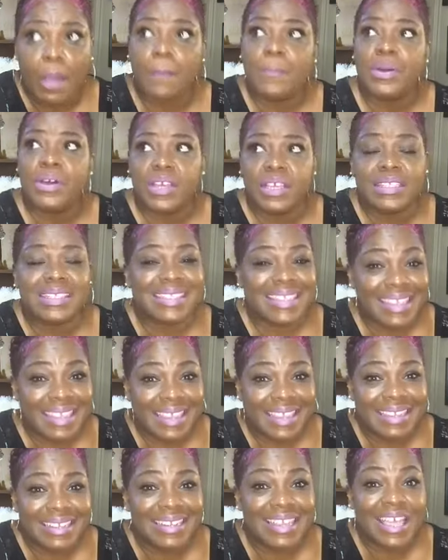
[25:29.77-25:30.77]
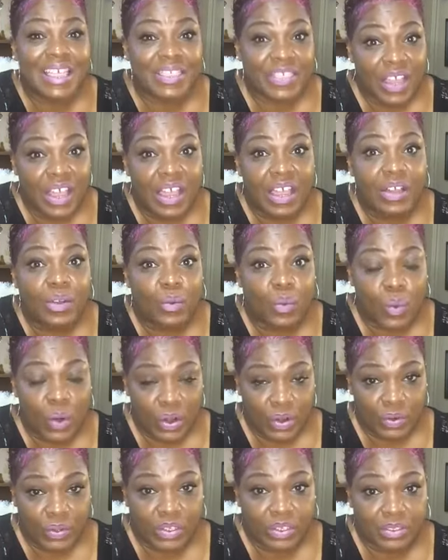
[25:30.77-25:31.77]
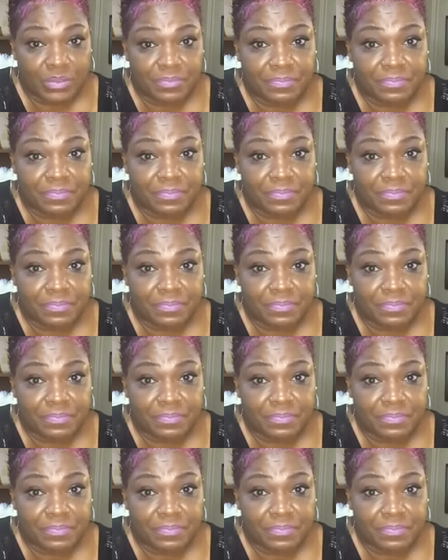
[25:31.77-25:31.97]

Put in the work.